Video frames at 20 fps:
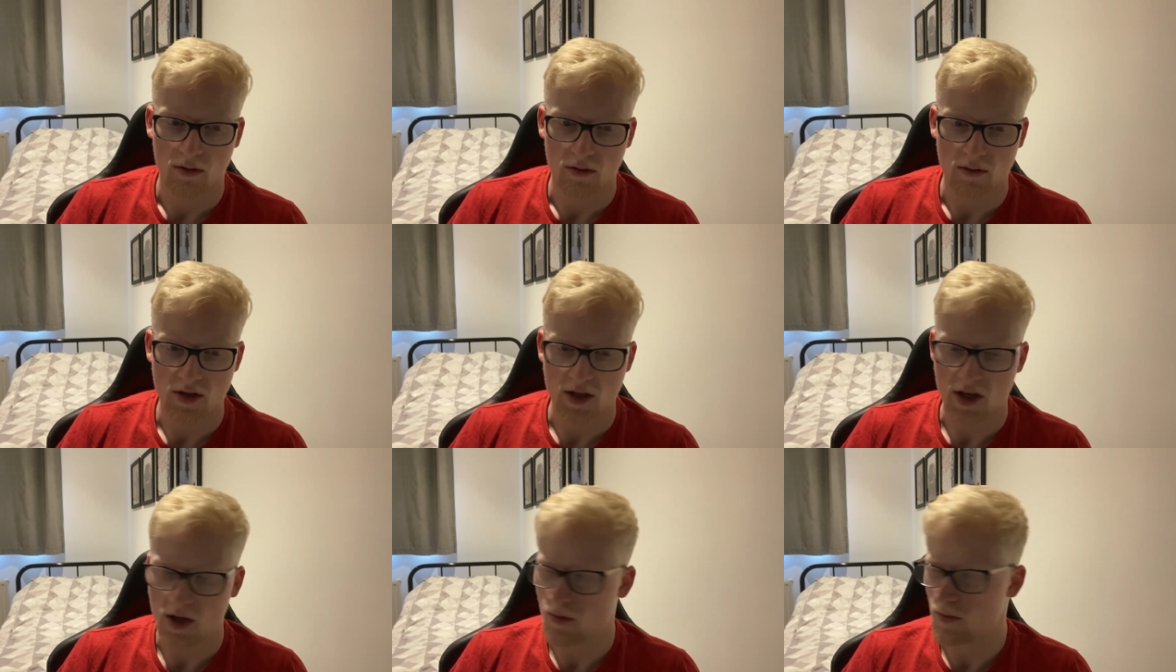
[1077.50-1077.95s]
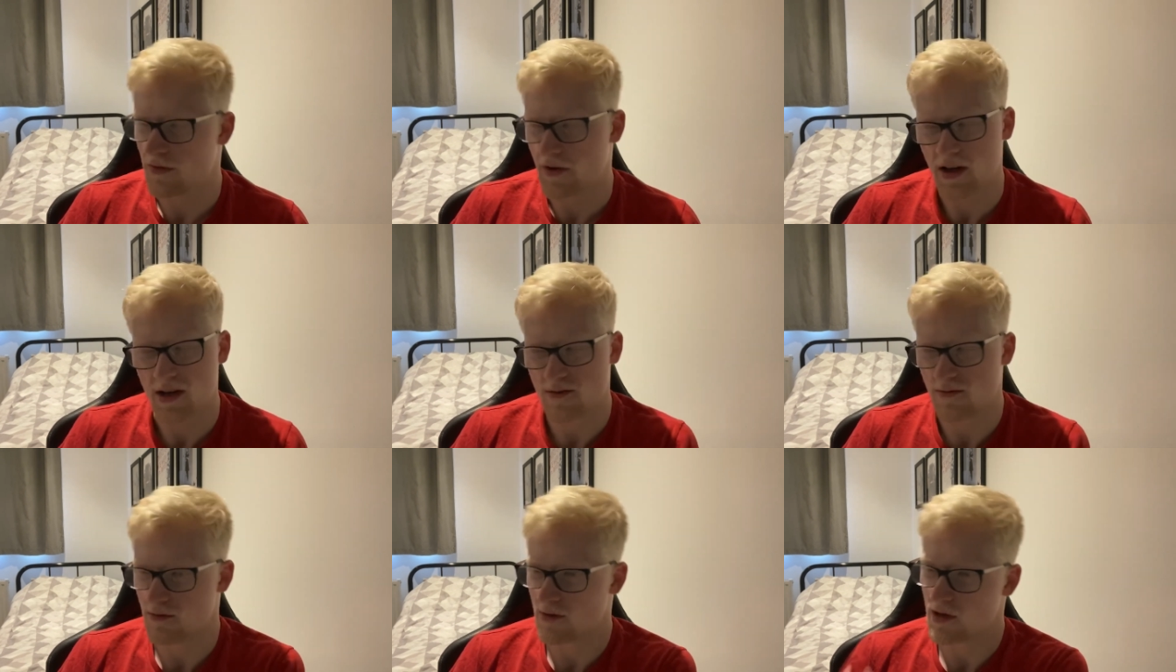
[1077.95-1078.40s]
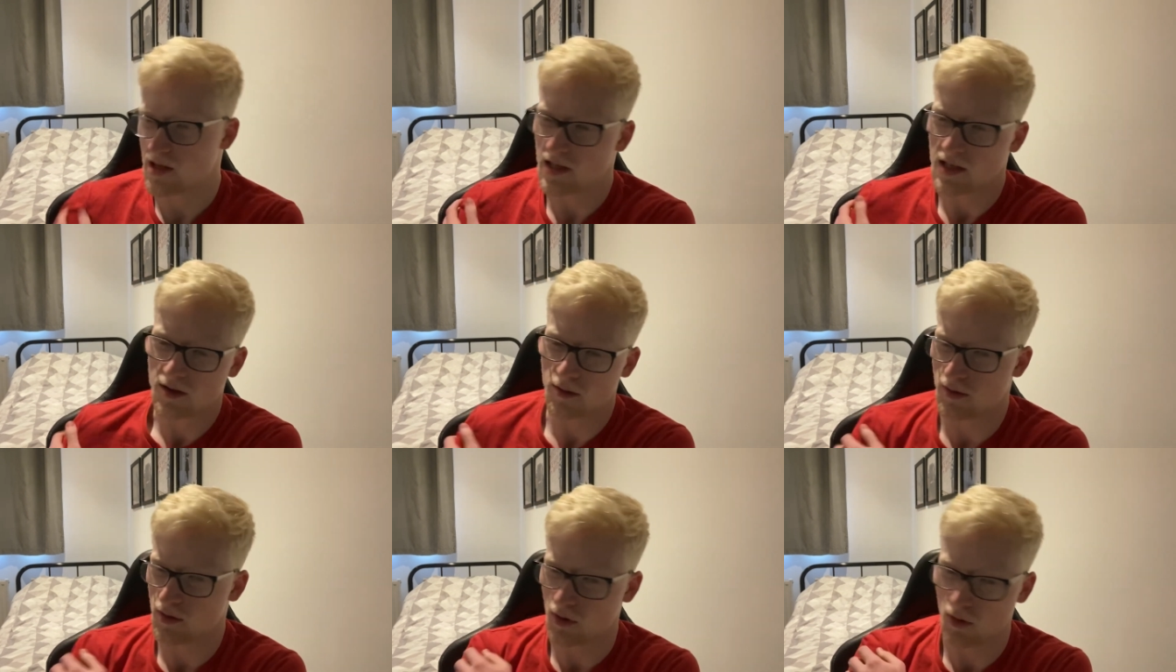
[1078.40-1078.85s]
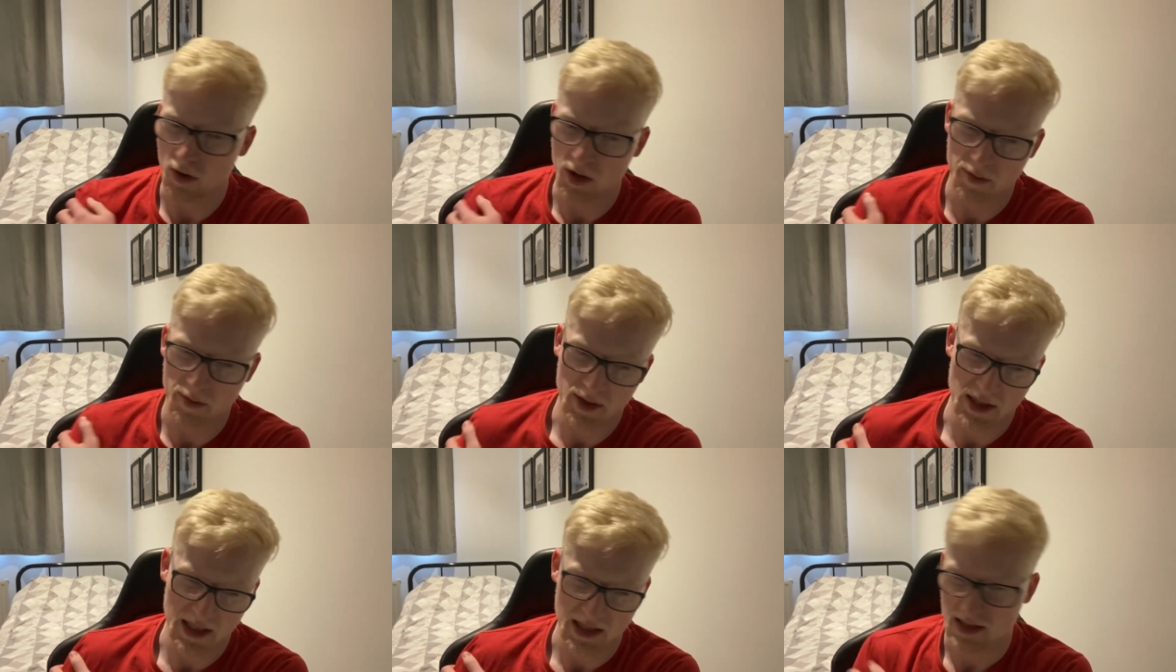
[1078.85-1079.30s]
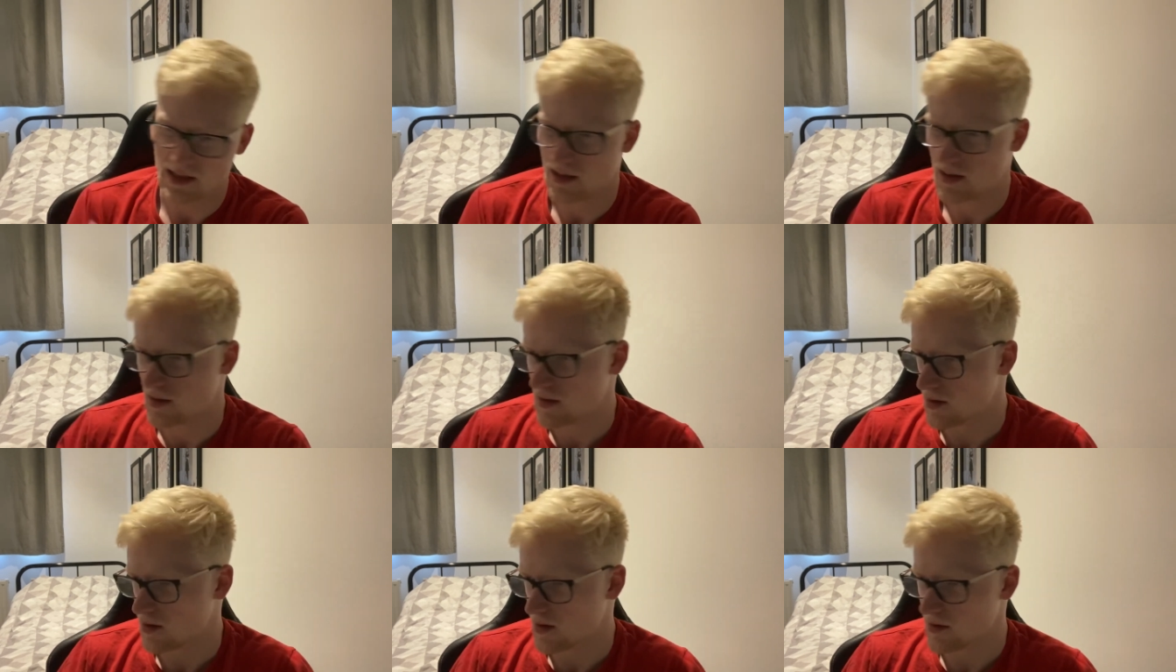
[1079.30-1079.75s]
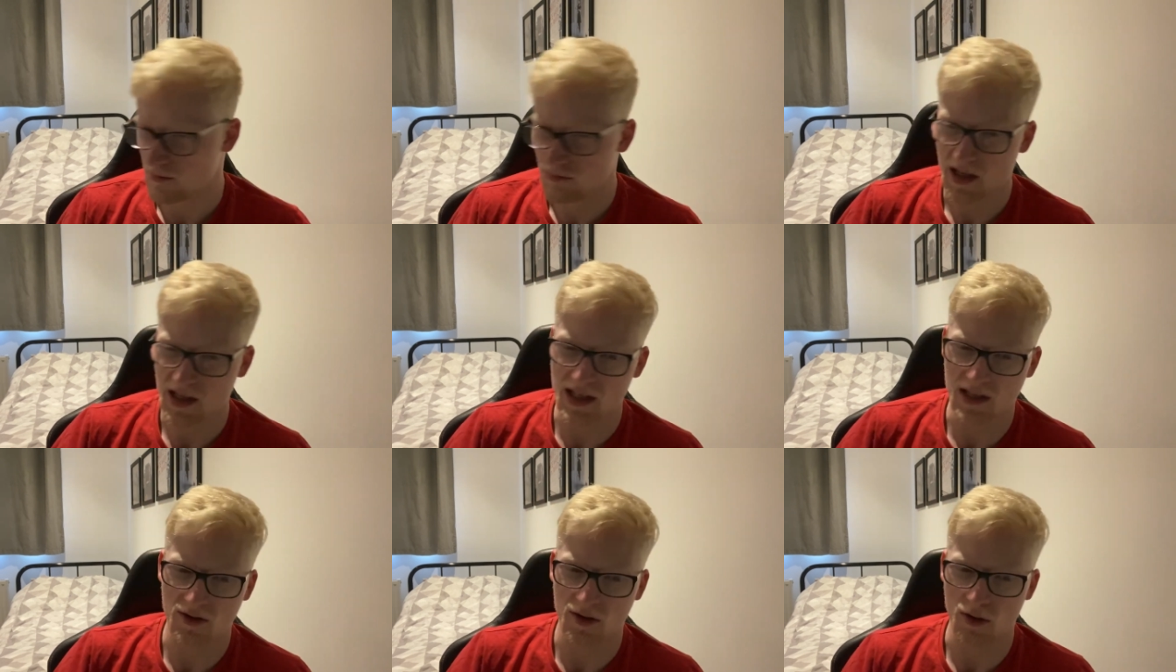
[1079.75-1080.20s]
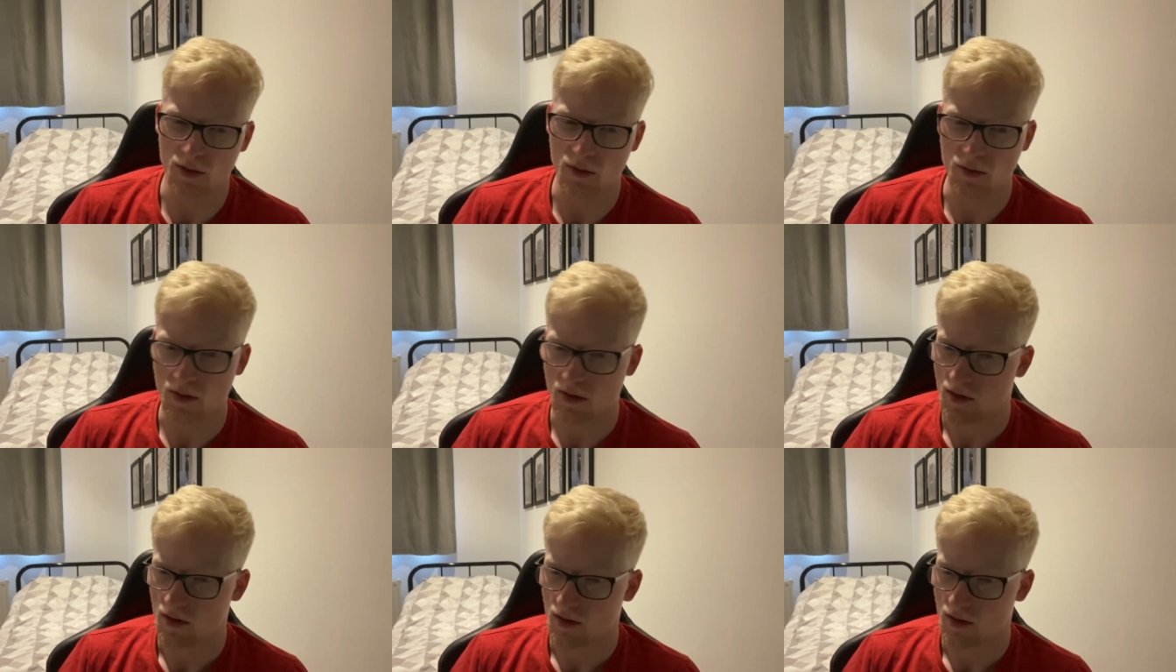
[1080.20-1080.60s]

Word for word: Charlton fans really do annoy me. They really do.